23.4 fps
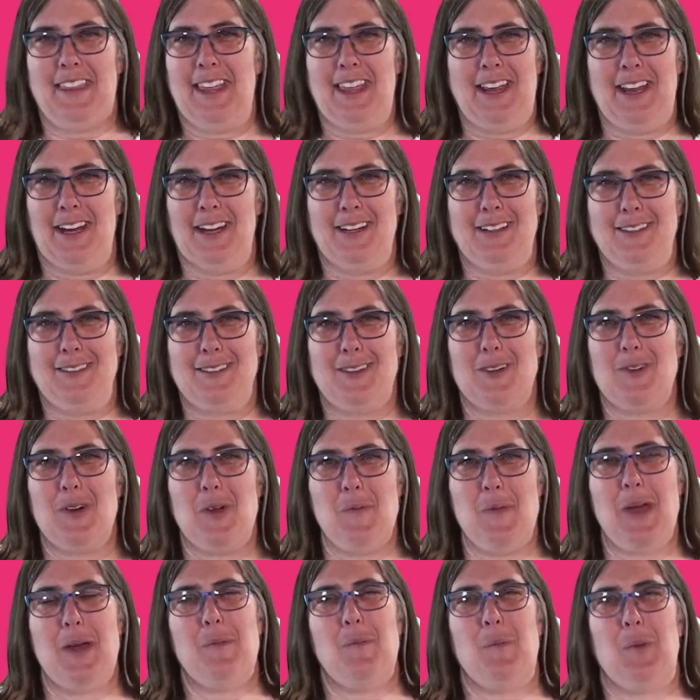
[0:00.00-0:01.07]
thing to
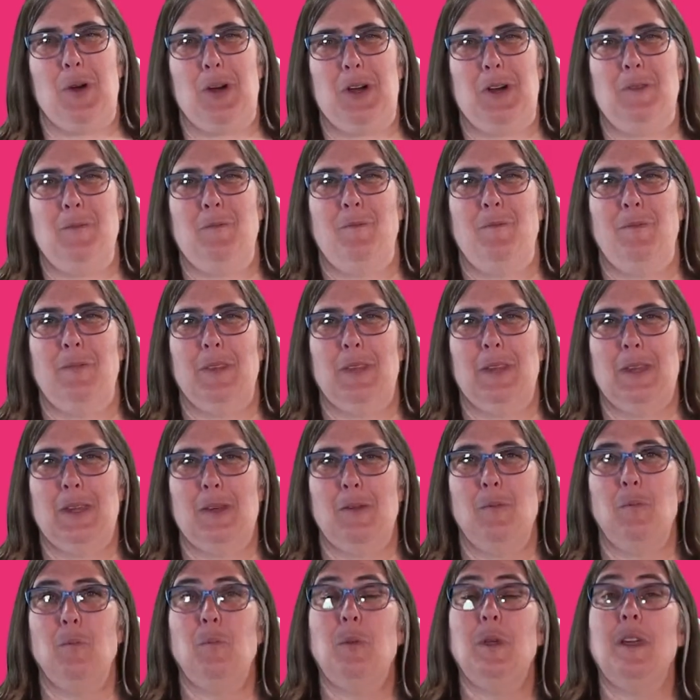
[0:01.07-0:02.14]
remember,
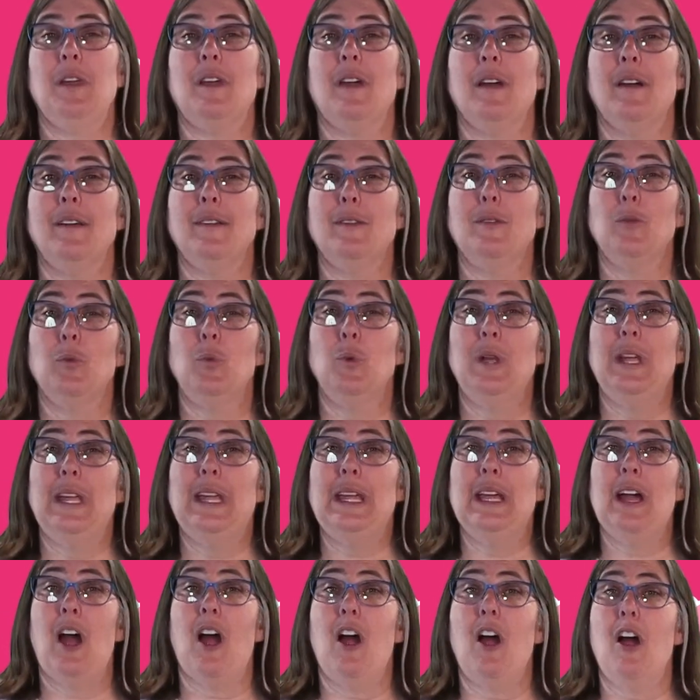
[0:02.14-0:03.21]
because
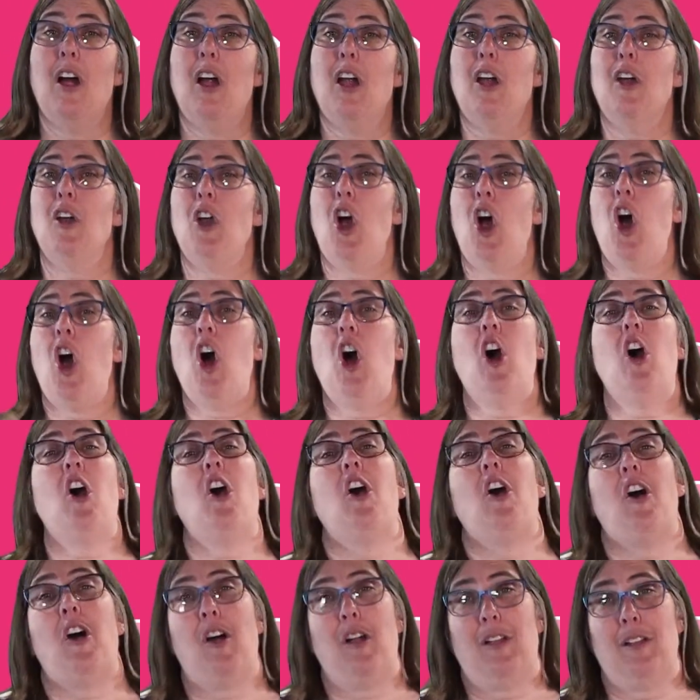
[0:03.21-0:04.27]
we are
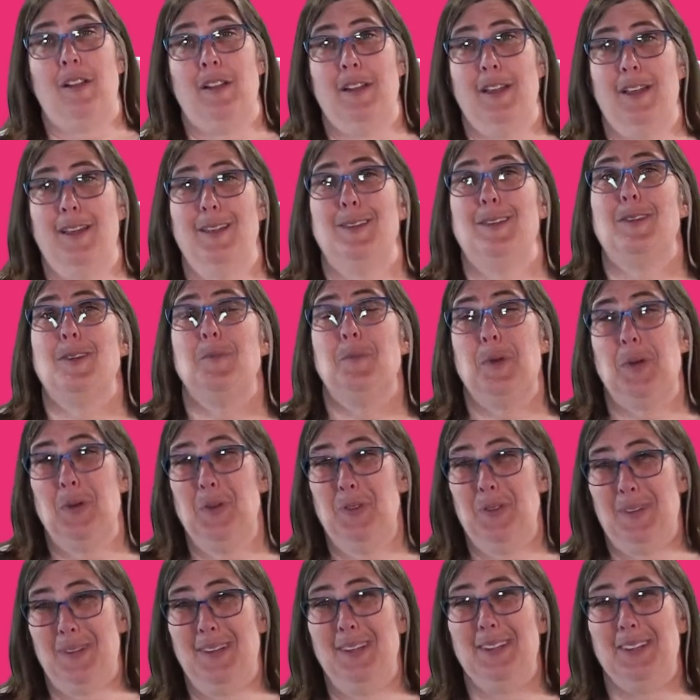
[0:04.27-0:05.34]
all
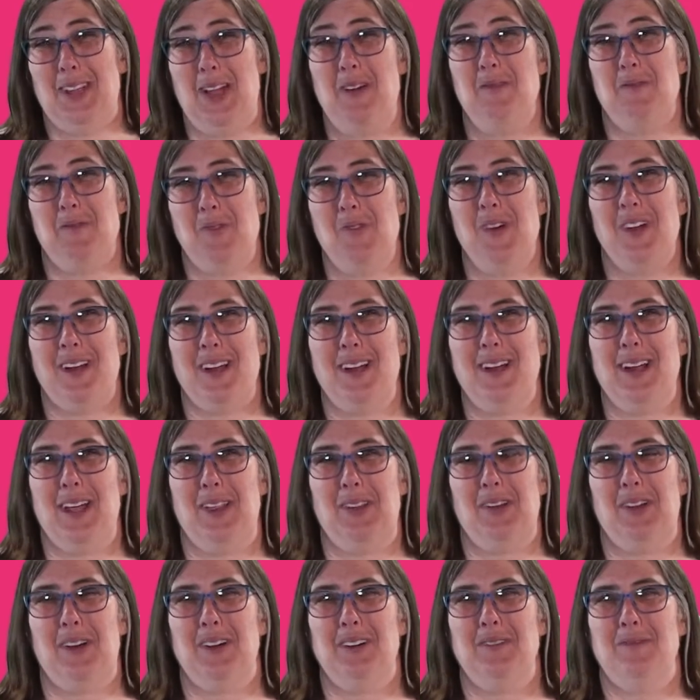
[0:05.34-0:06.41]
supposed to love one
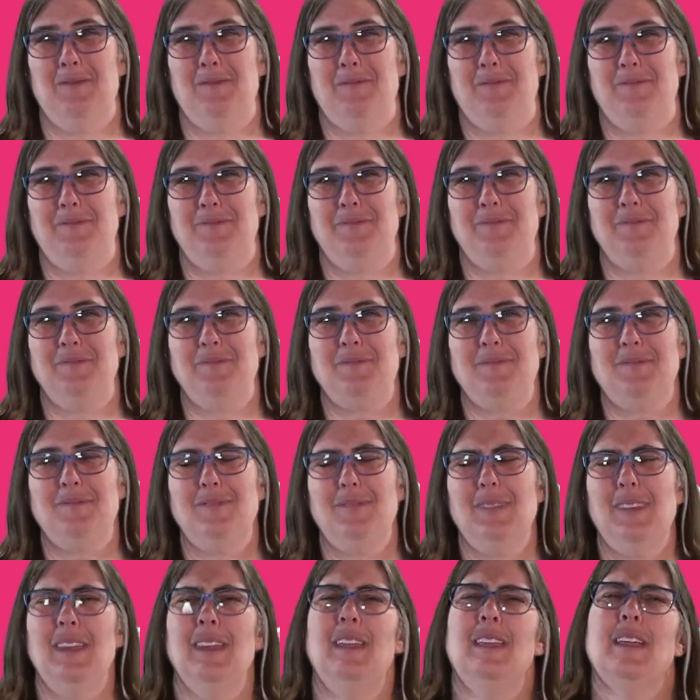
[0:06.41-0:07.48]
another.
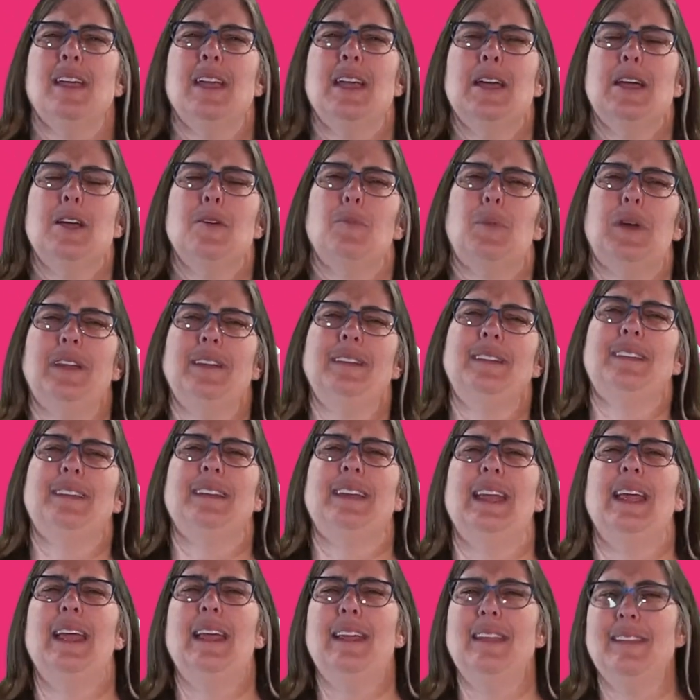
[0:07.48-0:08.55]
But in
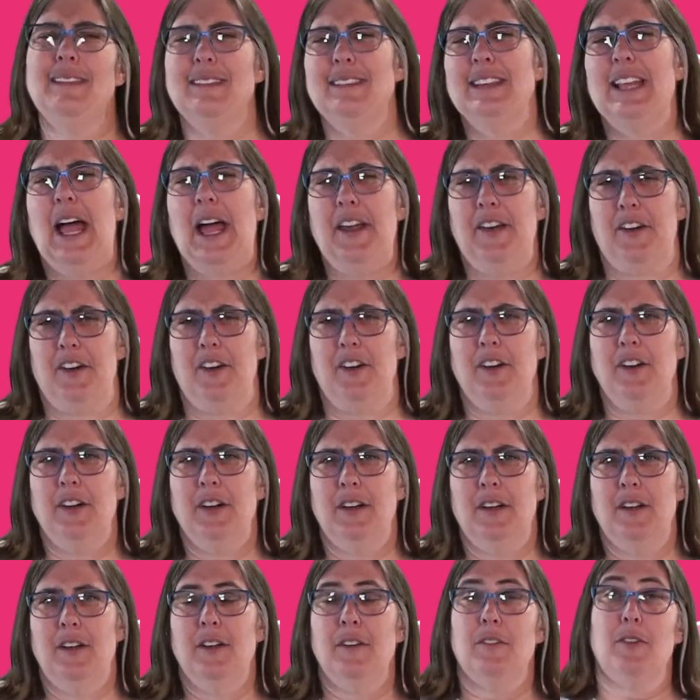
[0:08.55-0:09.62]
today's letter
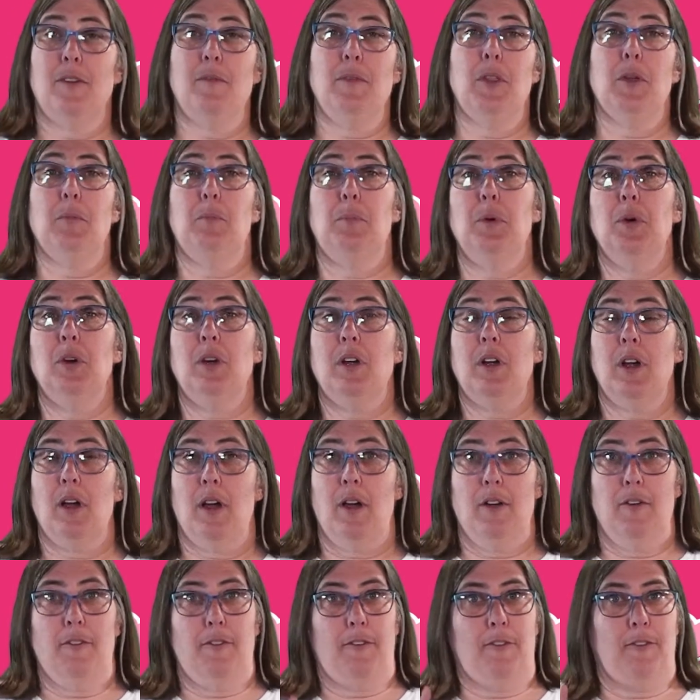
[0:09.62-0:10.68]
from the book
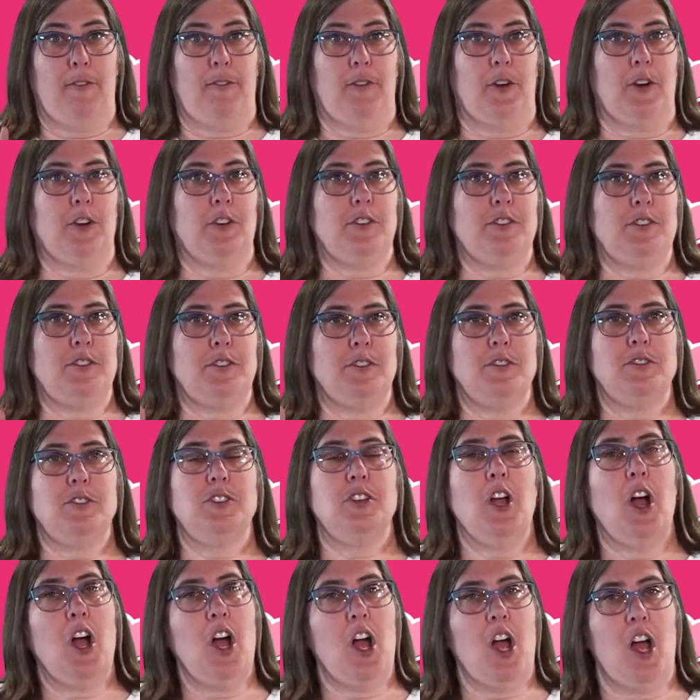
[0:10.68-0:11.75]
of 1
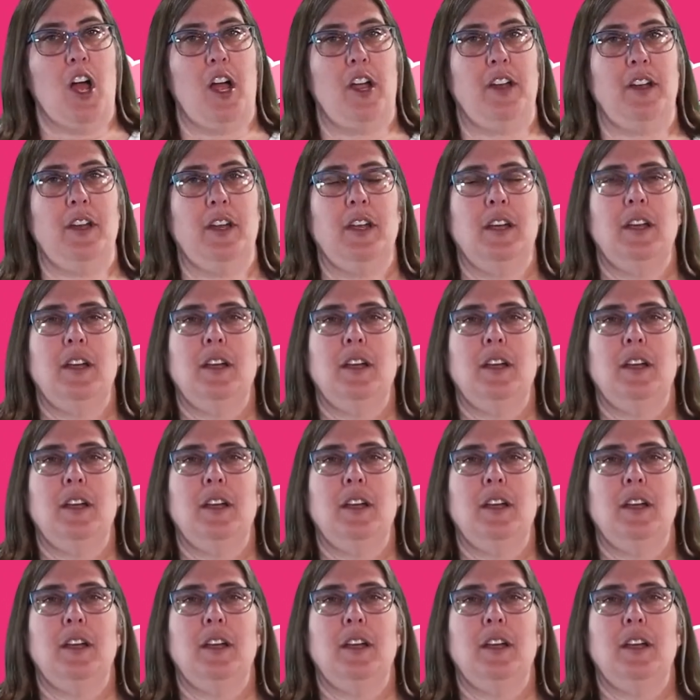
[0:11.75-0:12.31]
John,